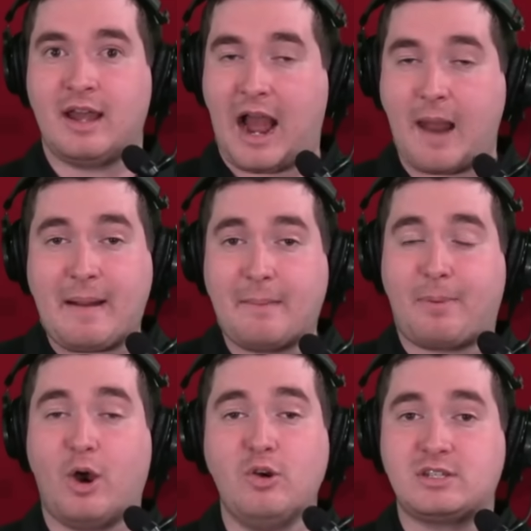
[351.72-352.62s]
I'm not
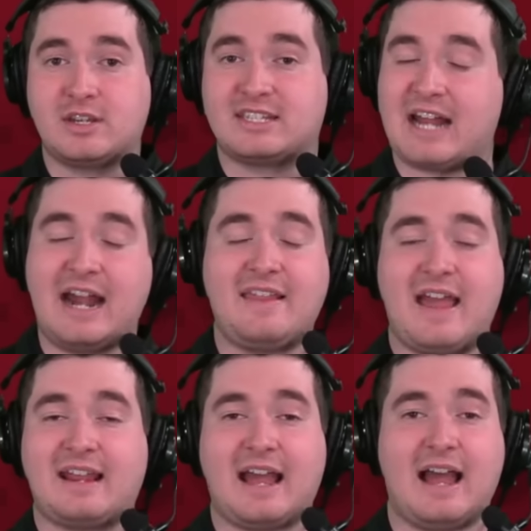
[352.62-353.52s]
opposed to signing
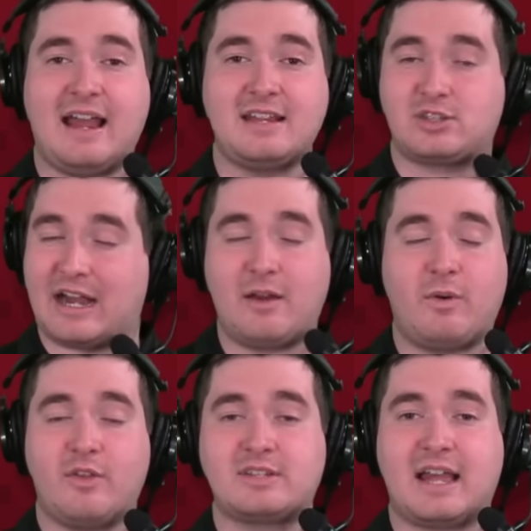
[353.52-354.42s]
that guy, signing
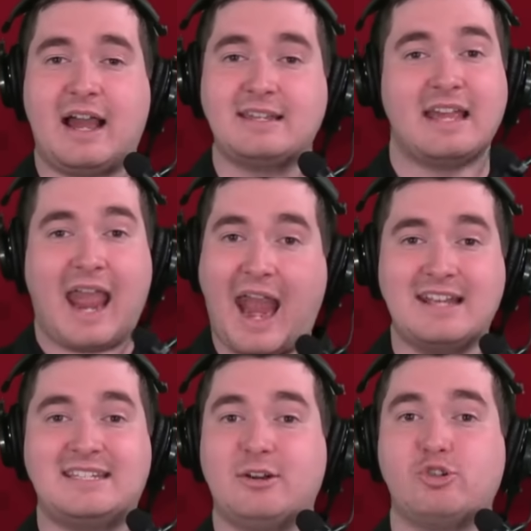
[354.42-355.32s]
one of those guys,
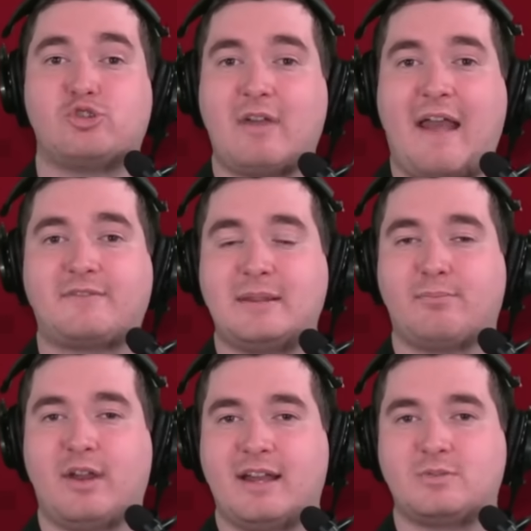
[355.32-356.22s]
and still drafting
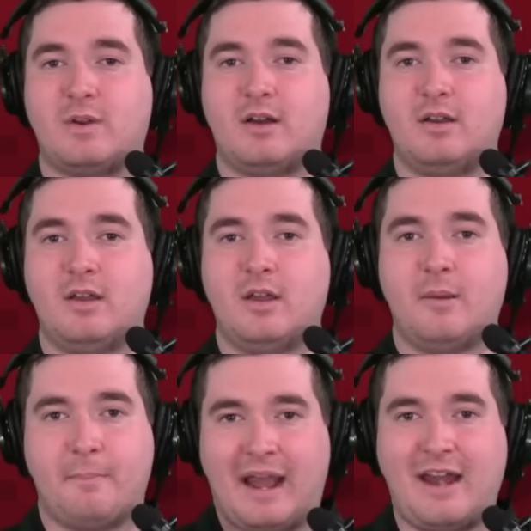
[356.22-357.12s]
Braswell.
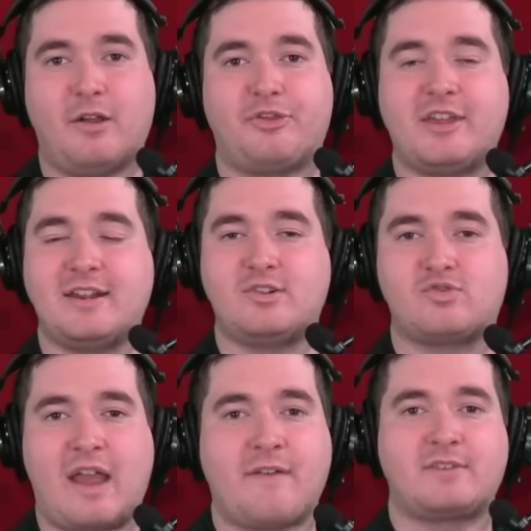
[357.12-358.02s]
But I don't think
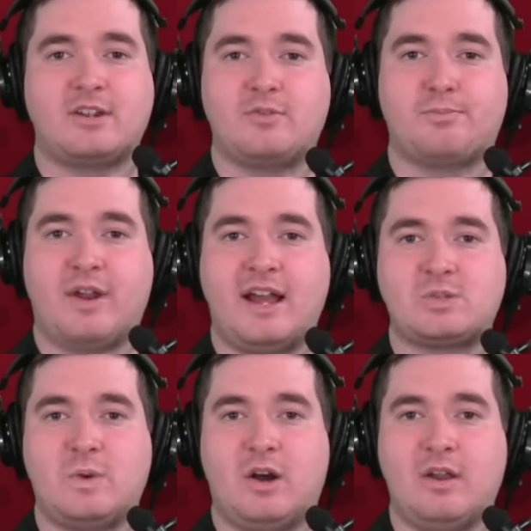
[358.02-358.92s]
drafting
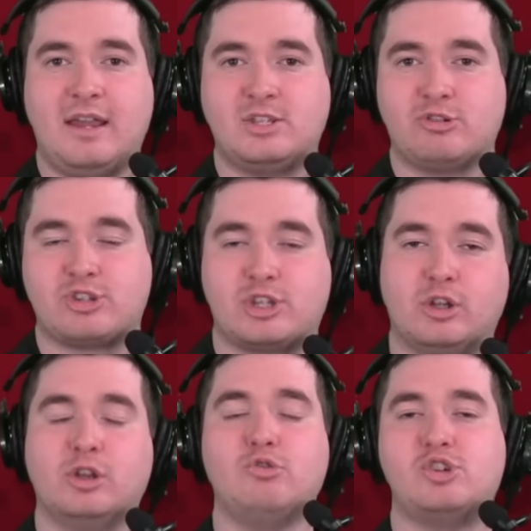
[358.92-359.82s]
Braswell is your
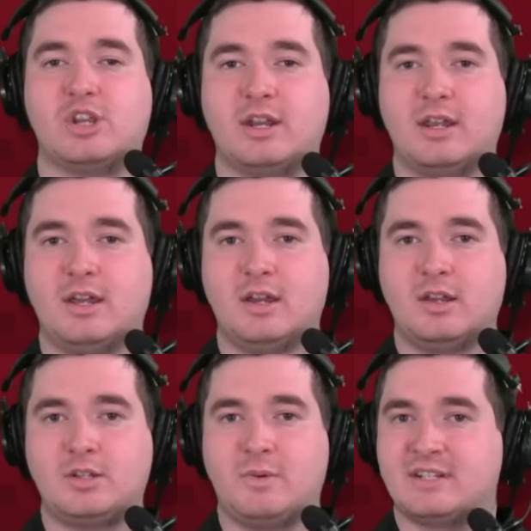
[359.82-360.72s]
solution
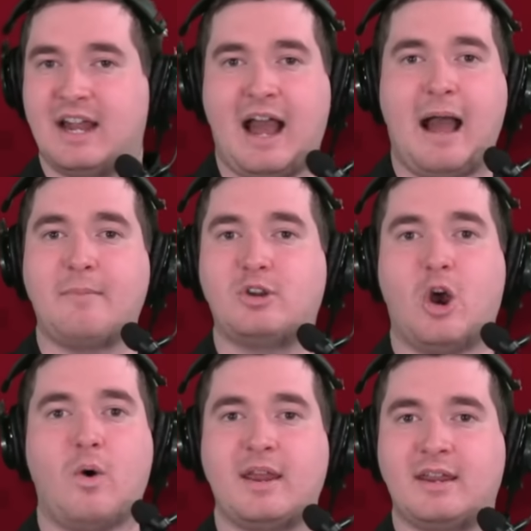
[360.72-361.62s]
to what's an
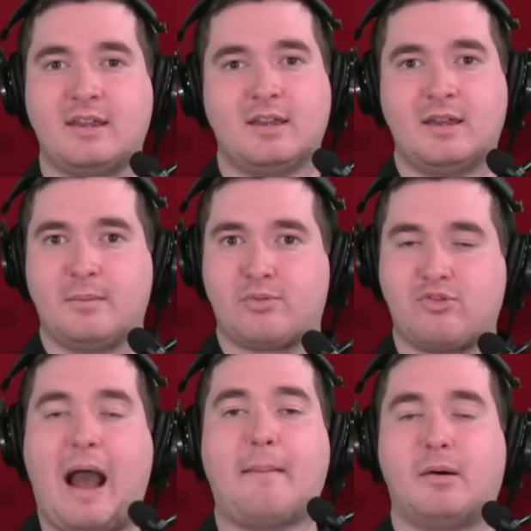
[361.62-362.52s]
ongoing
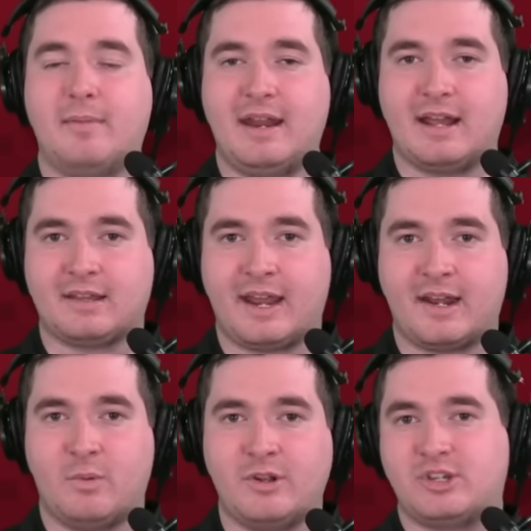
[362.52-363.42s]
problem in
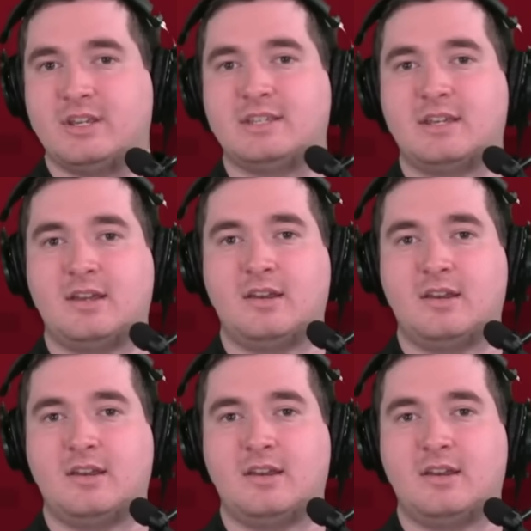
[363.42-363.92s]
Atlanta, which is